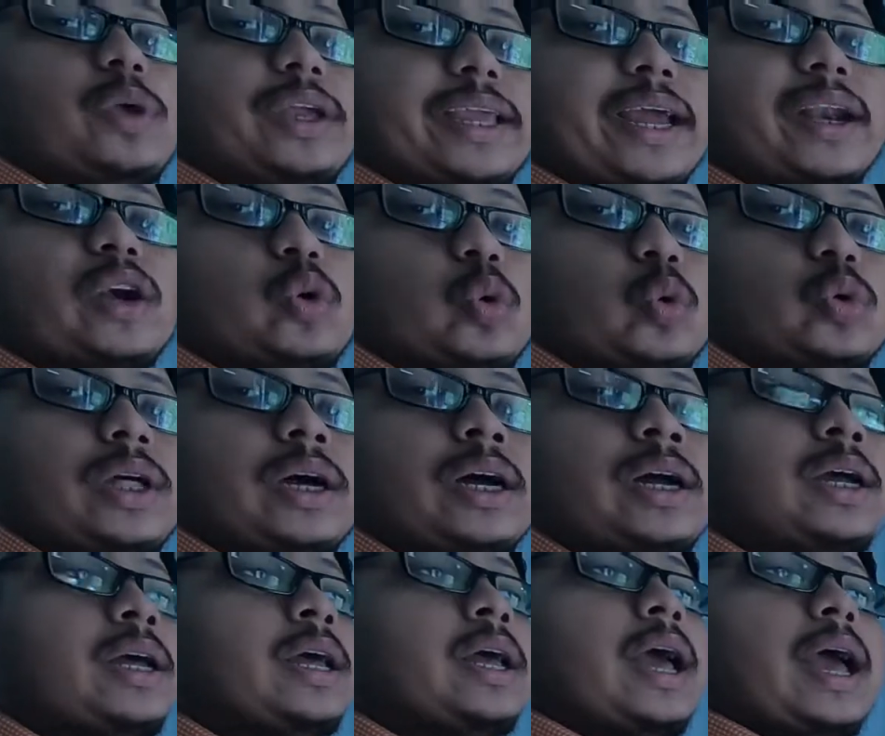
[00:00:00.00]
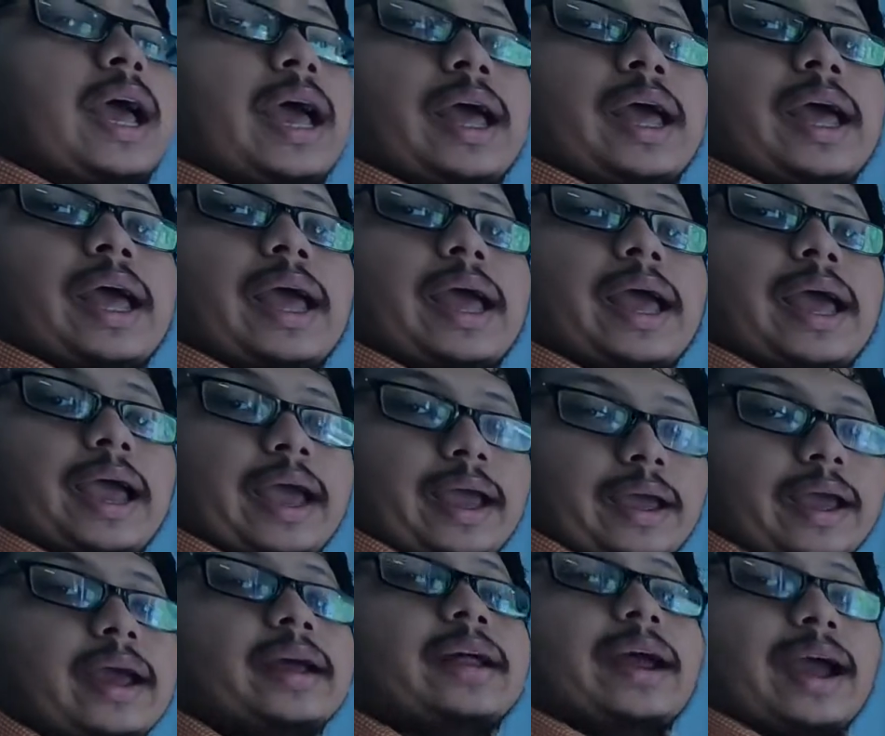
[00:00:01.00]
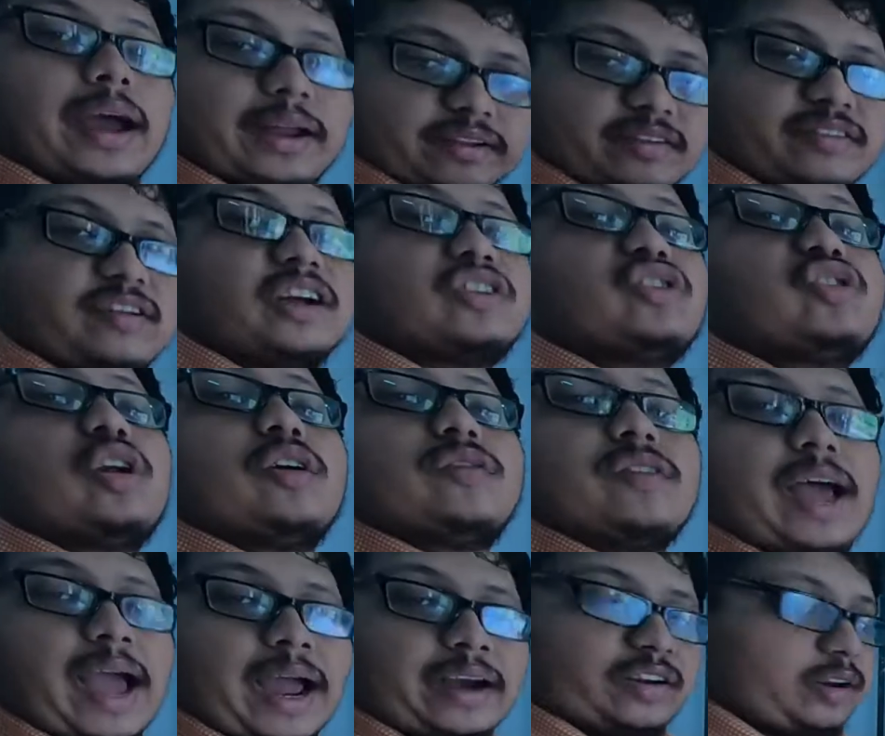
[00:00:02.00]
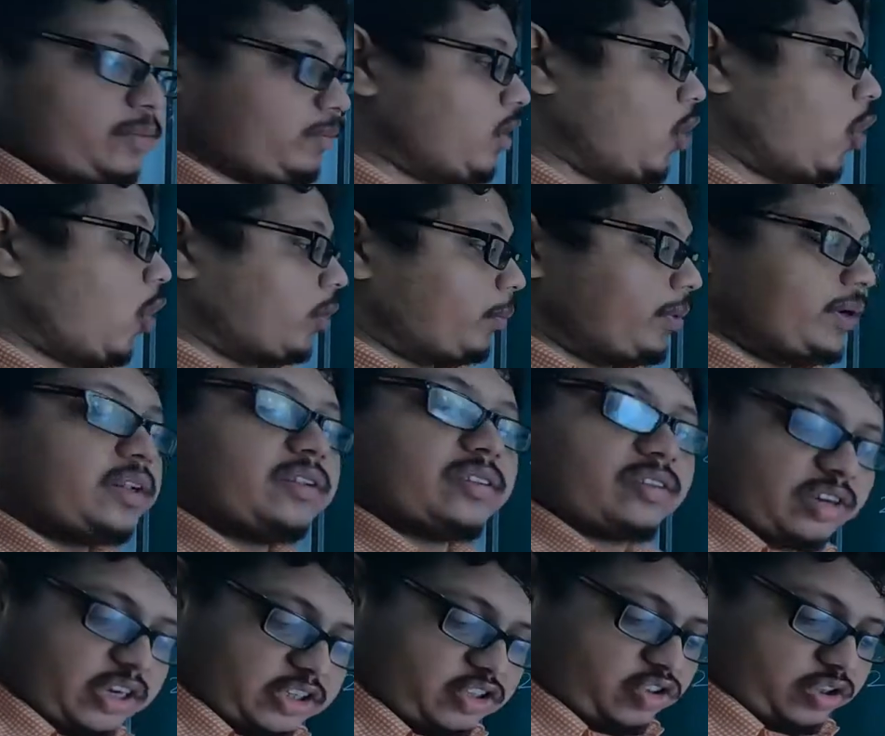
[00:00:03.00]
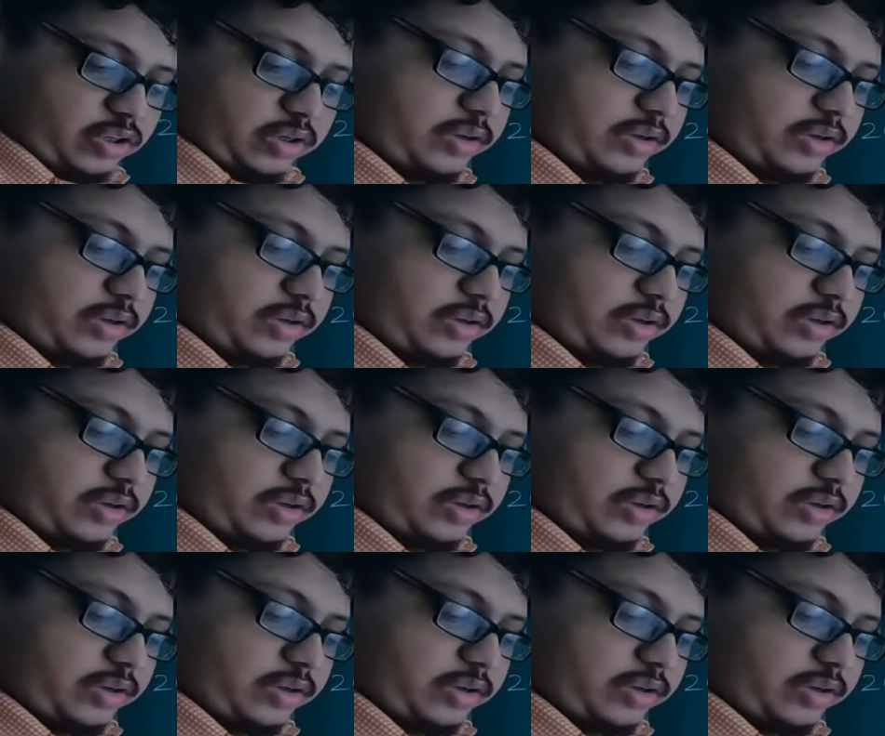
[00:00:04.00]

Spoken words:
we can do the structure of the atom, the orbital structure.